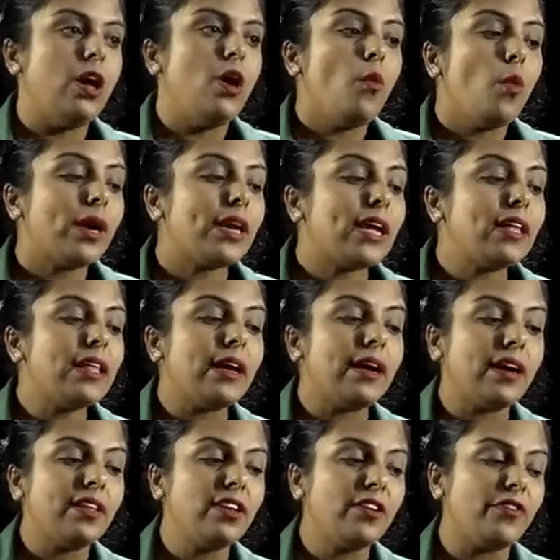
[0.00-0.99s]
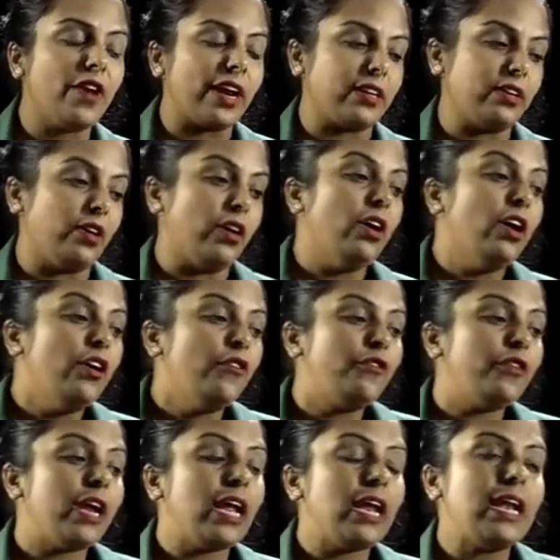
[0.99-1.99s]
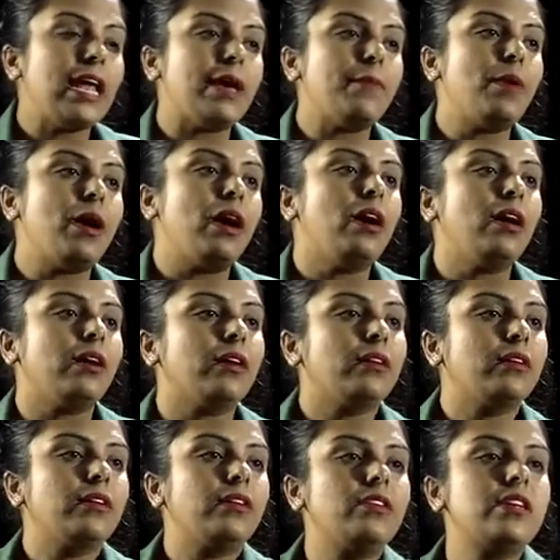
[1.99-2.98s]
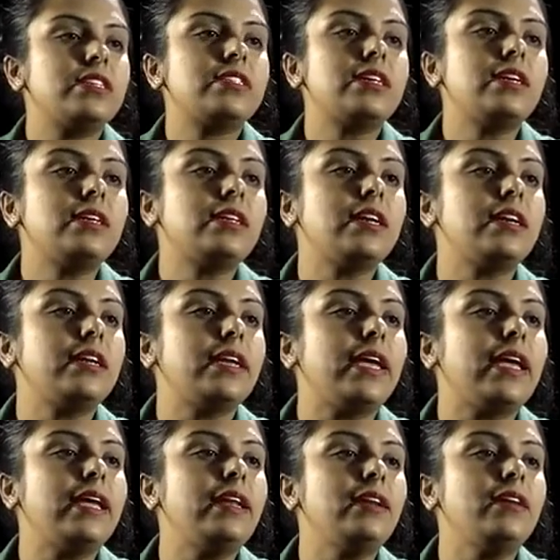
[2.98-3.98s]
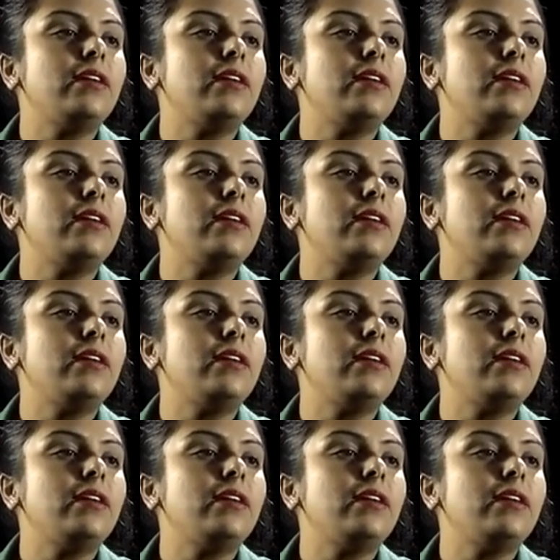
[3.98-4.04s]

What are the other factors? Free labor resulted in